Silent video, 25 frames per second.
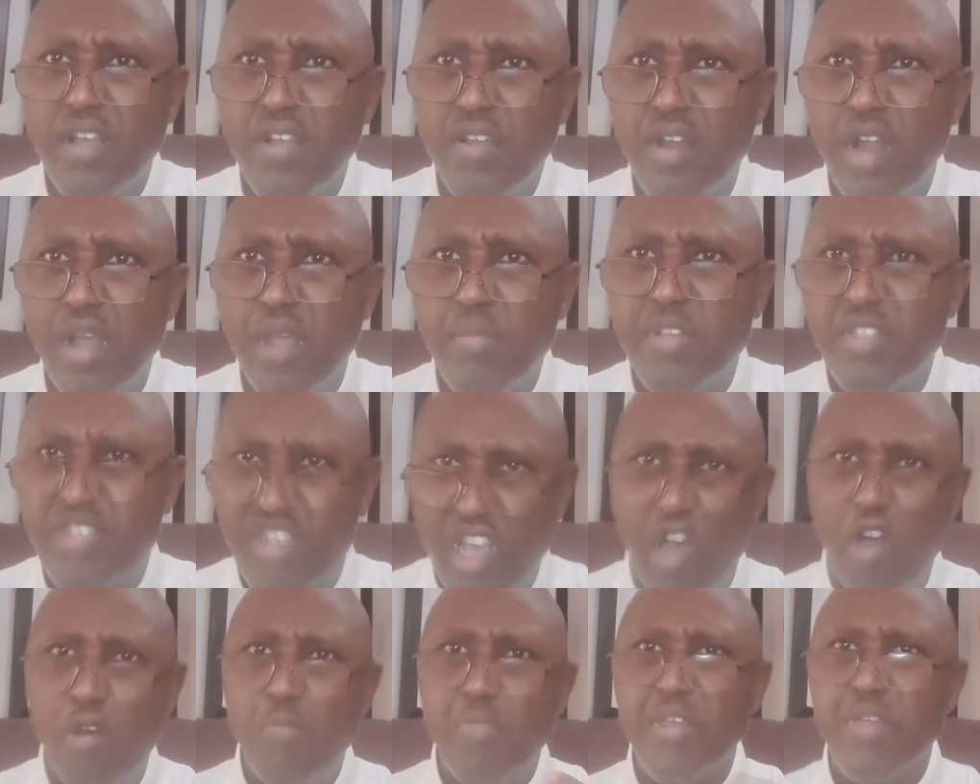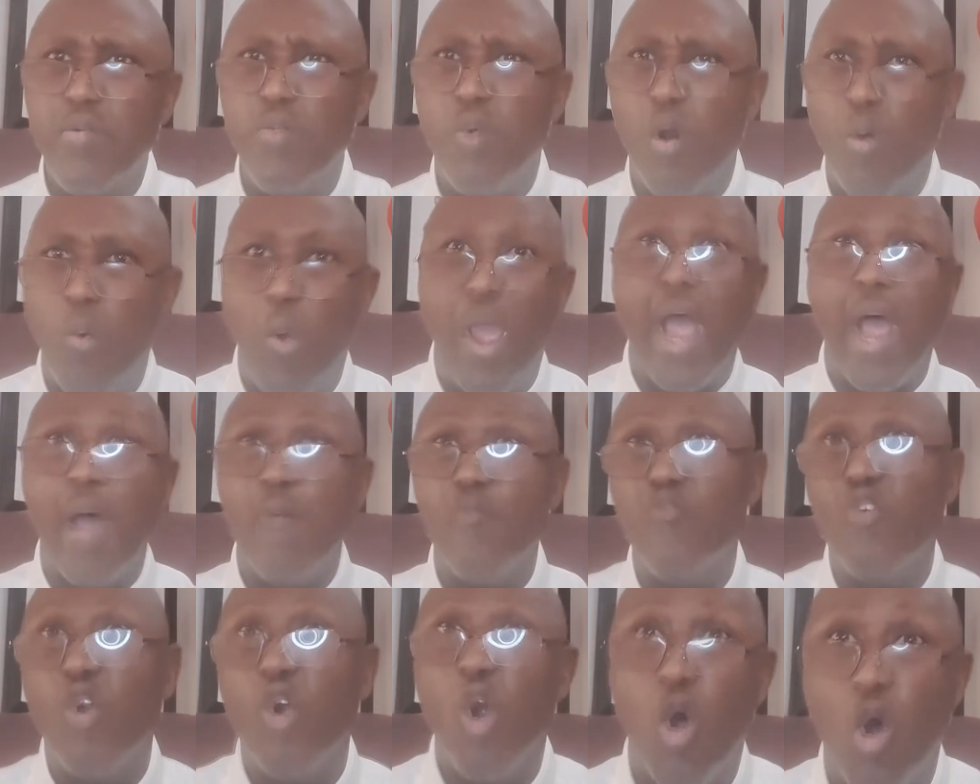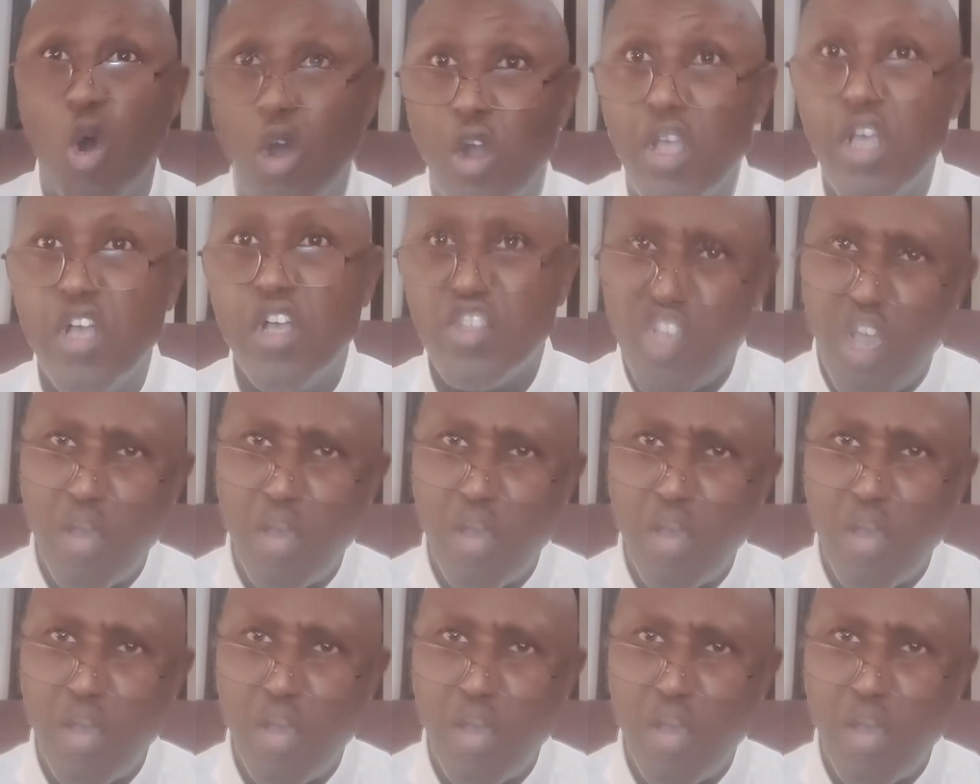You know what I mean? Tell me where I'm wrong.